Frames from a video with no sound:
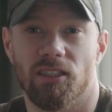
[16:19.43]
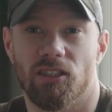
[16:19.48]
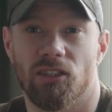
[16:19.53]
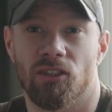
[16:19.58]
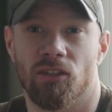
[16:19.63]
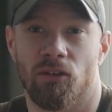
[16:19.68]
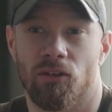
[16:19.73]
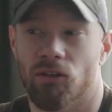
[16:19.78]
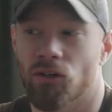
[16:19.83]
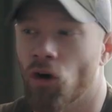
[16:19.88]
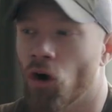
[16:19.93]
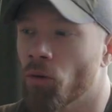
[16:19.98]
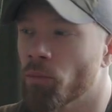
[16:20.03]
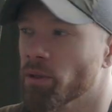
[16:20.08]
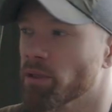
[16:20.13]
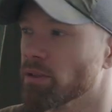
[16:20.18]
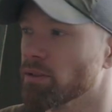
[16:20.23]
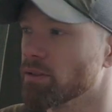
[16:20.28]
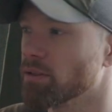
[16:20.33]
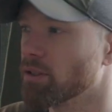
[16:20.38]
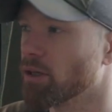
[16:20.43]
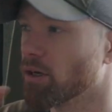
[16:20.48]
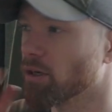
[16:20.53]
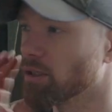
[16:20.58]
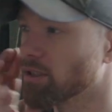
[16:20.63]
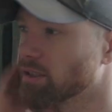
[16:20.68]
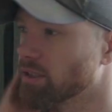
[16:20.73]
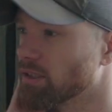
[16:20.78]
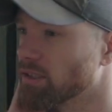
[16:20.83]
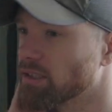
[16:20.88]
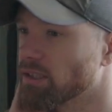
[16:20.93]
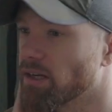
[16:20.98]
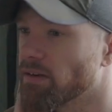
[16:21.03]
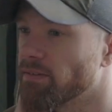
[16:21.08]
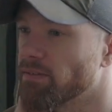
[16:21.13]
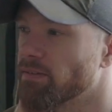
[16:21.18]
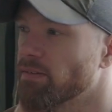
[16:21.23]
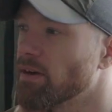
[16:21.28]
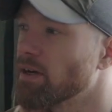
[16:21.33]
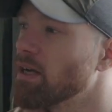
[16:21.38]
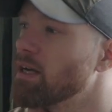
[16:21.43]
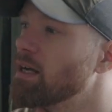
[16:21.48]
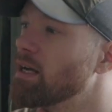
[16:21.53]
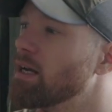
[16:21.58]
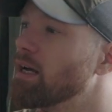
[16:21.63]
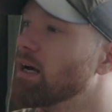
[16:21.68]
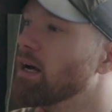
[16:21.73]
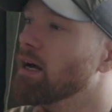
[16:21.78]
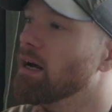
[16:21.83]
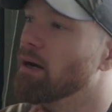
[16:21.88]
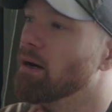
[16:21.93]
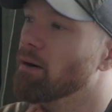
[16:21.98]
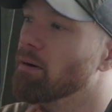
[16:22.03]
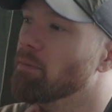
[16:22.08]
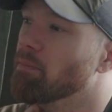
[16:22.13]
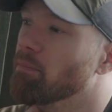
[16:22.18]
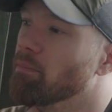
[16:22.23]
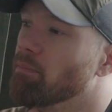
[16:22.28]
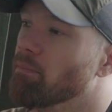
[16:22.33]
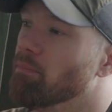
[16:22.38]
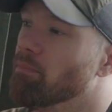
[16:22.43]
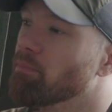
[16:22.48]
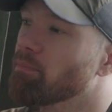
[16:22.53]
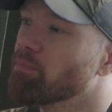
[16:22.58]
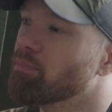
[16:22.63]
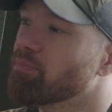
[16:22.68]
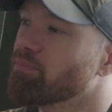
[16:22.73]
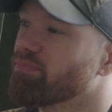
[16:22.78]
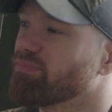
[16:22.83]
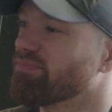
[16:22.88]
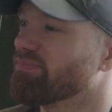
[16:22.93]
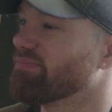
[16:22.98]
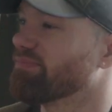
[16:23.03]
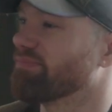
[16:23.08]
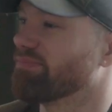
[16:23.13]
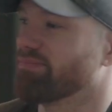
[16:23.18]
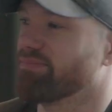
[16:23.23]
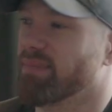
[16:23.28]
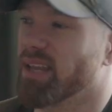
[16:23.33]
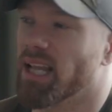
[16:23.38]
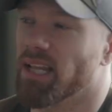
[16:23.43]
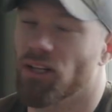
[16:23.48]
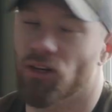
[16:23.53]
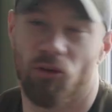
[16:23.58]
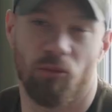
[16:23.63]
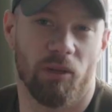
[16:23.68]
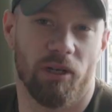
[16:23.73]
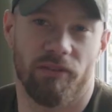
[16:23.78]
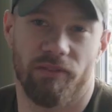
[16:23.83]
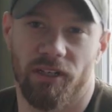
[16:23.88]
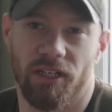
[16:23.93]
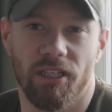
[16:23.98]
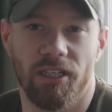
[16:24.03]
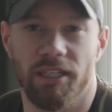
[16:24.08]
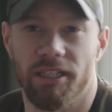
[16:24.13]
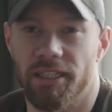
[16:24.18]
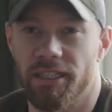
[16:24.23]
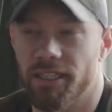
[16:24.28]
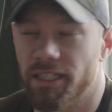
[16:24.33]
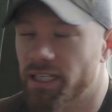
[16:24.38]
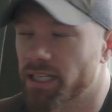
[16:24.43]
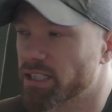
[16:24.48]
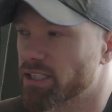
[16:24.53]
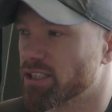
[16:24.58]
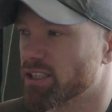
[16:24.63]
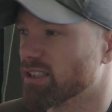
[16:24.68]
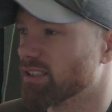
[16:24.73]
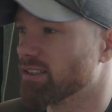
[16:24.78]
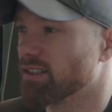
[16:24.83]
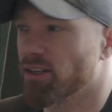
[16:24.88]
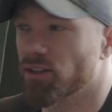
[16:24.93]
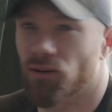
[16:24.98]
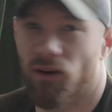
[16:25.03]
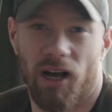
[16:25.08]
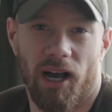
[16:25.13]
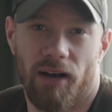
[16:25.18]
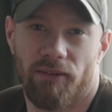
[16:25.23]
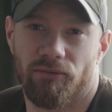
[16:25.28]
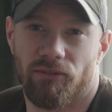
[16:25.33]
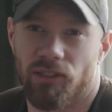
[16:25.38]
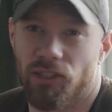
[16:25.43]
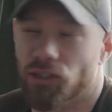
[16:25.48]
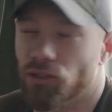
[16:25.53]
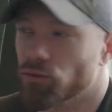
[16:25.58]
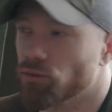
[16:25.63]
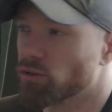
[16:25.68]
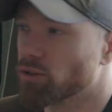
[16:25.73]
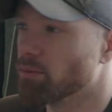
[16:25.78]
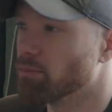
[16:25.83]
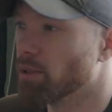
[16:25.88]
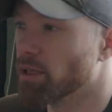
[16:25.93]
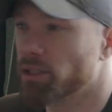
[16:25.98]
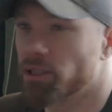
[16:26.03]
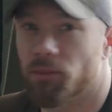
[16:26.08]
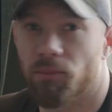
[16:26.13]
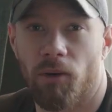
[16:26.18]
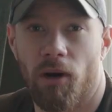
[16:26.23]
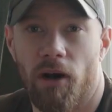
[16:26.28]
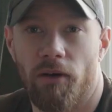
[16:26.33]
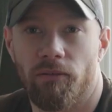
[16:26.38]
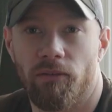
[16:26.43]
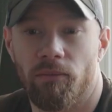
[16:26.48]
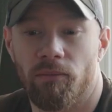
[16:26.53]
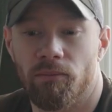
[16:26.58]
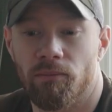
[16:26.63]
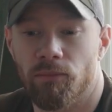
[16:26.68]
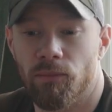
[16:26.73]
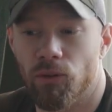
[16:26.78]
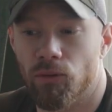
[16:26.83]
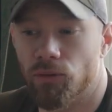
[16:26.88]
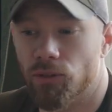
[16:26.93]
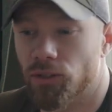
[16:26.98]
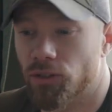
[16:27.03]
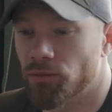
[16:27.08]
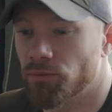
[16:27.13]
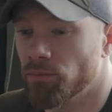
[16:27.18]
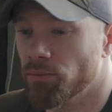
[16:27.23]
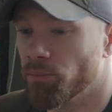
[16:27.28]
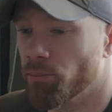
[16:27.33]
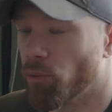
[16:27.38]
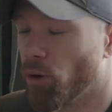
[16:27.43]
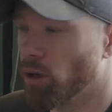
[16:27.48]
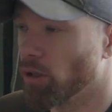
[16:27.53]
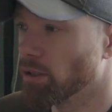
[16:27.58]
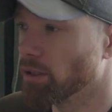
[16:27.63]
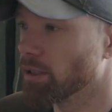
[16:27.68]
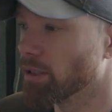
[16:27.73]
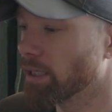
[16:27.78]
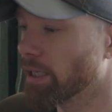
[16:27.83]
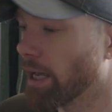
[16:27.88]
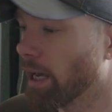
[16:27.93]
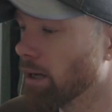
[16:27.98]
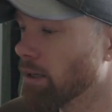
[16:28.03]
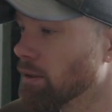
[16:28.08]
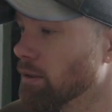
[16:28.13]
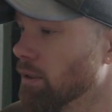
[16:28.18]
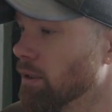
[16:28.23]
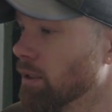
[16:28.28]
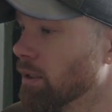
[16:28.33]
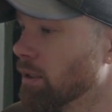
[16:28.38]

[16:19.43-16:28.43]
sort of common courtesy stuff. A little bit of a clean in the kitchen, although I haven't really used it much apart from, you know, just boiling the kettle.